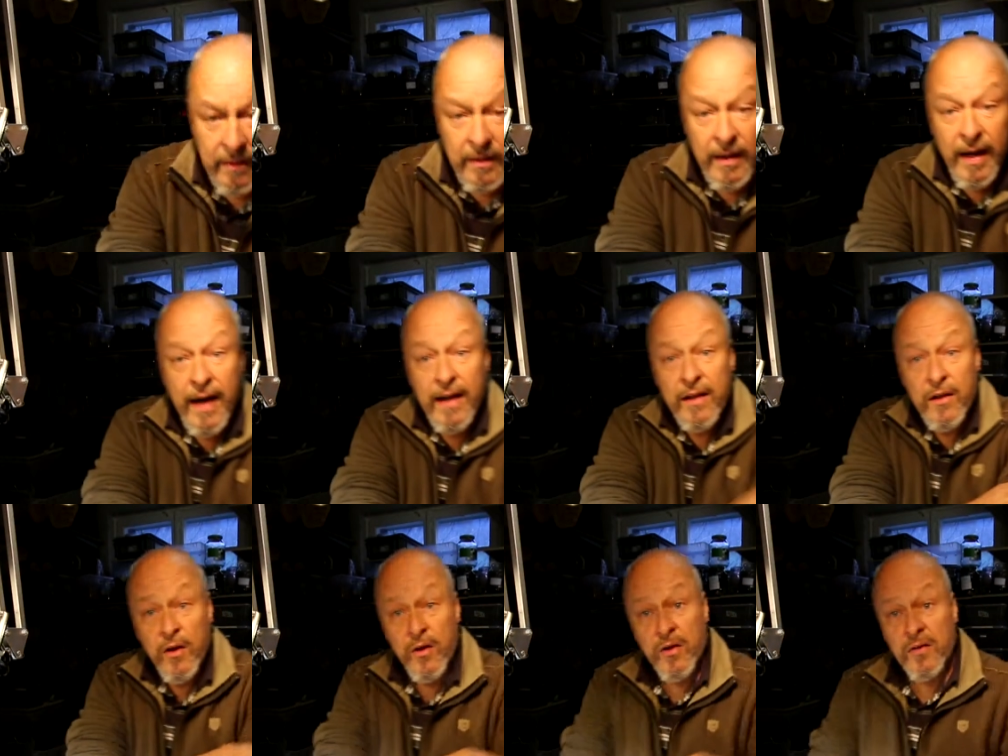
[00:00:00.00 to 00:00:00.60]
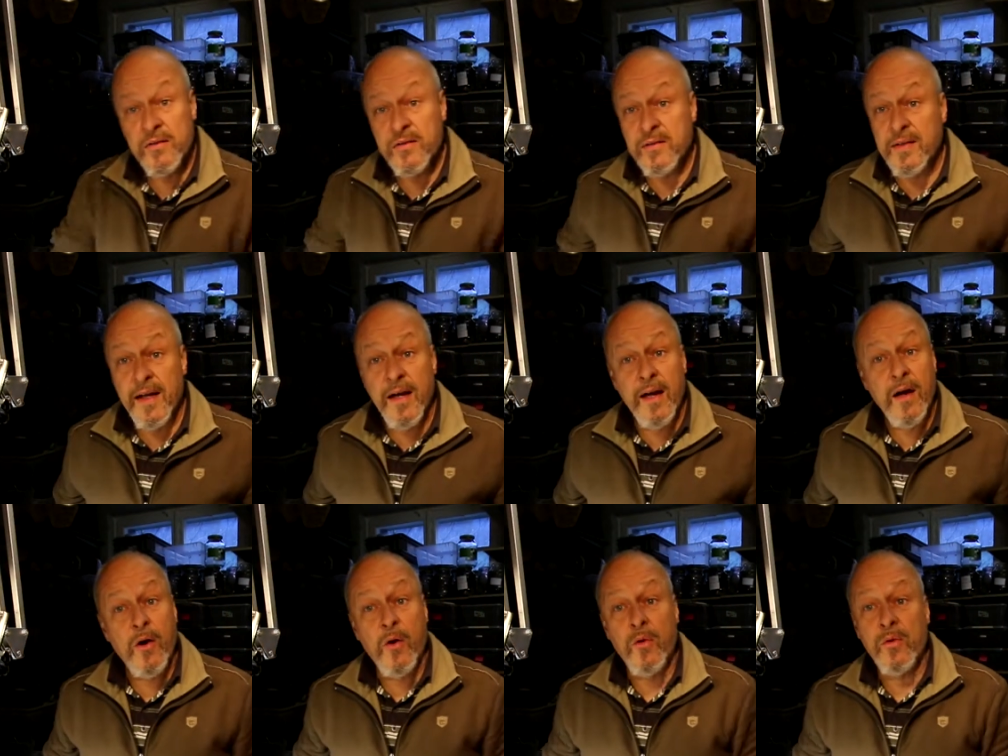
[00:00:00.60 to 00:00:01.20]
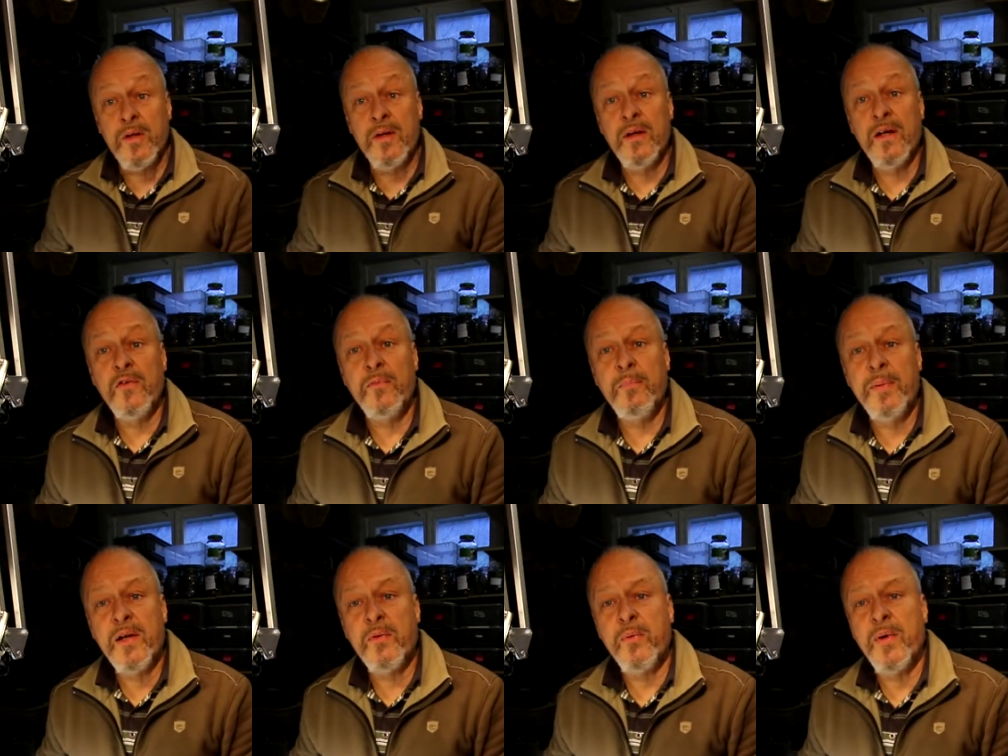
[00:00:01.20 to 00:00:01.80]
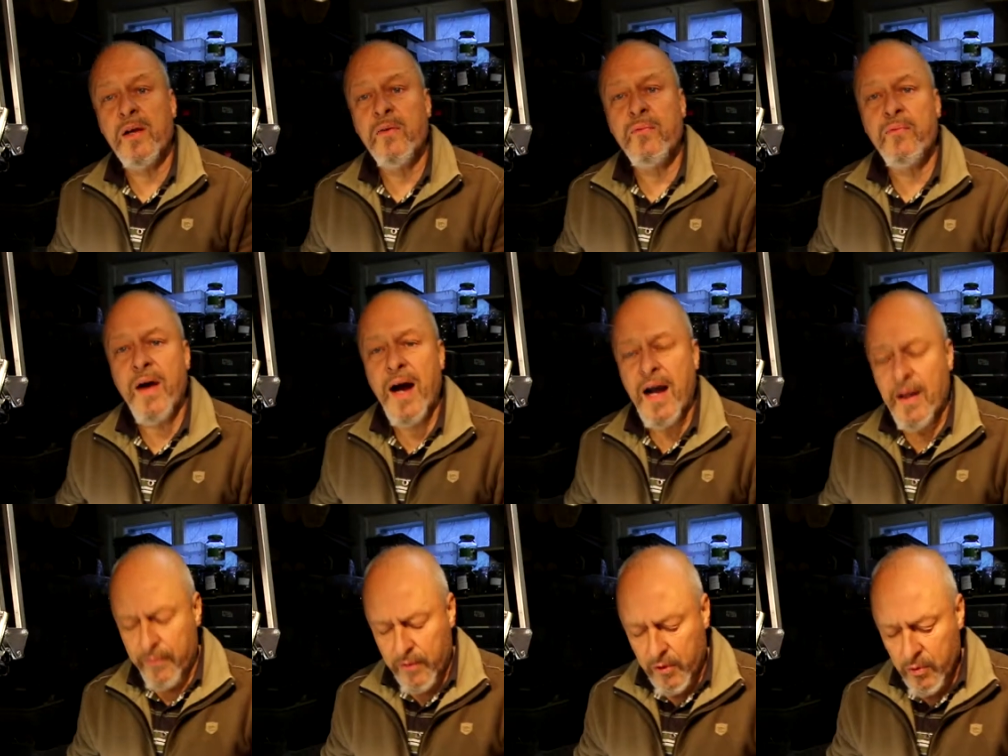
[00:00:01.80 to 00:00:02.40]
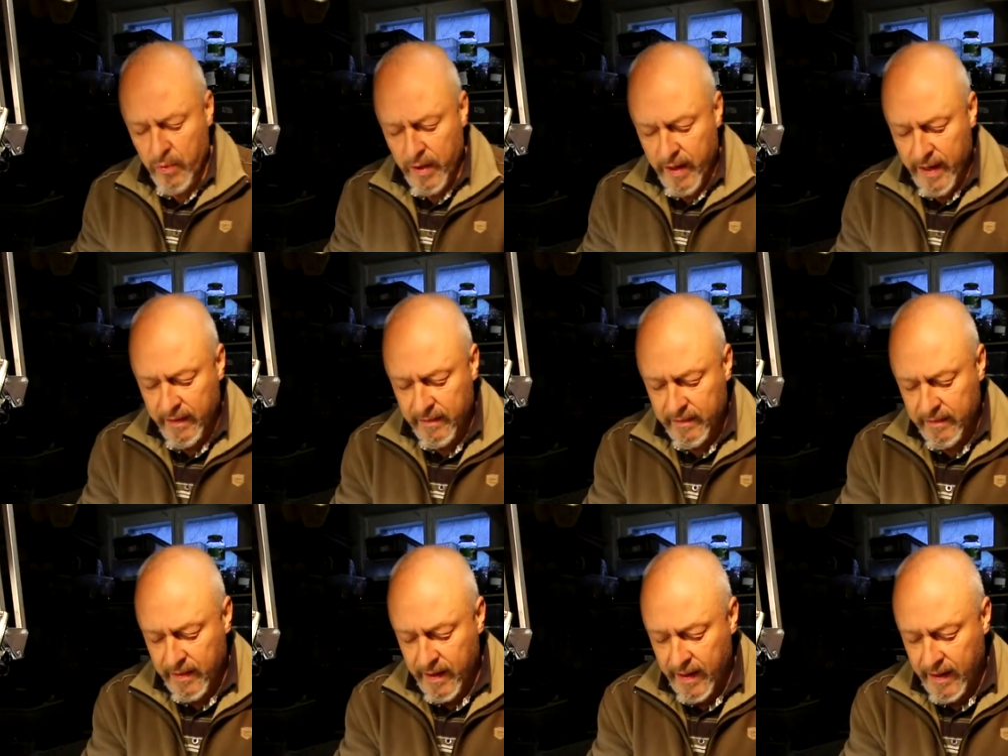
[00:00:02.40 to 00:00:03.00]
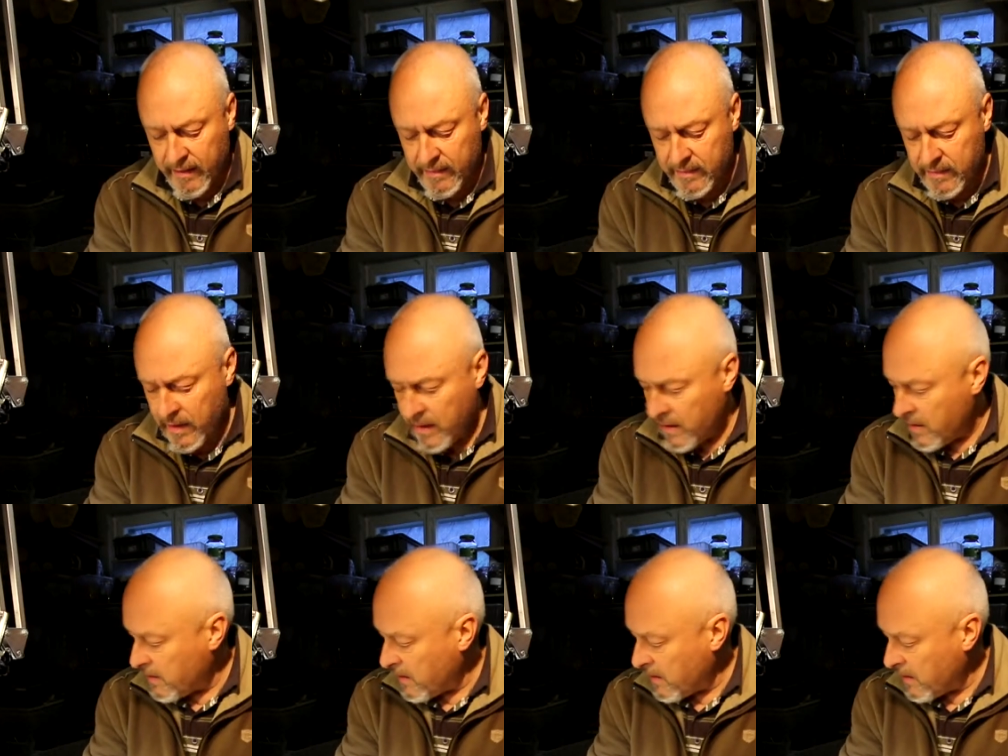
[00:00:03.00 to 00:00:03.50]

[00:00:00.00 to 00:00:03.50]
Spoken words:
the adults, they only live between 5 to 8 days.